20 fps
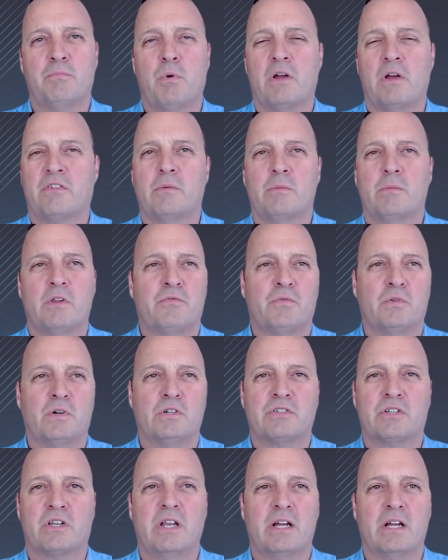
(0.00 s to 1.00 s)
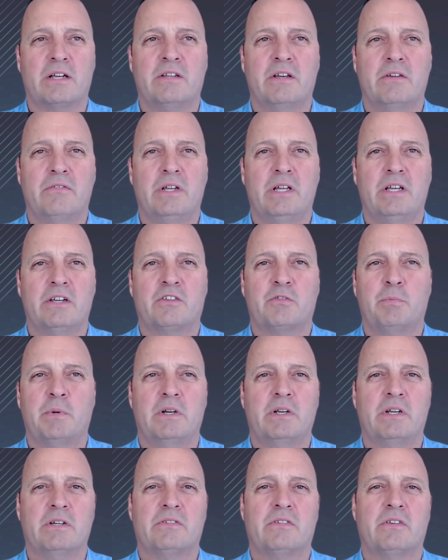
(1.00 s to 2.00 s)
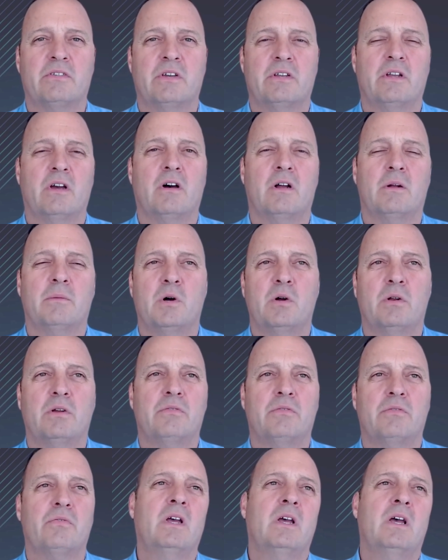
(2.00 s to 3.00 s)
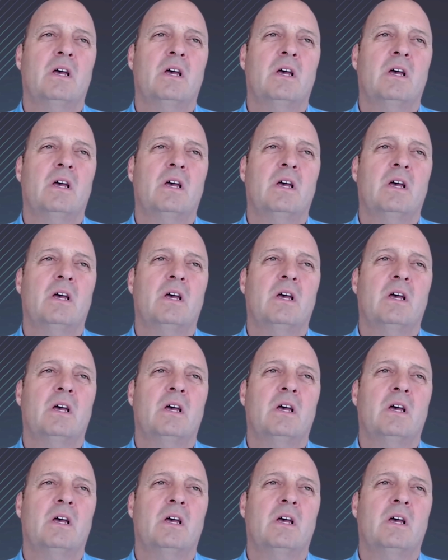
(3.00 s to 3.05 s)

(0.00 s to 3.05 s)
Brought some of the first connectivity experiences into automotive,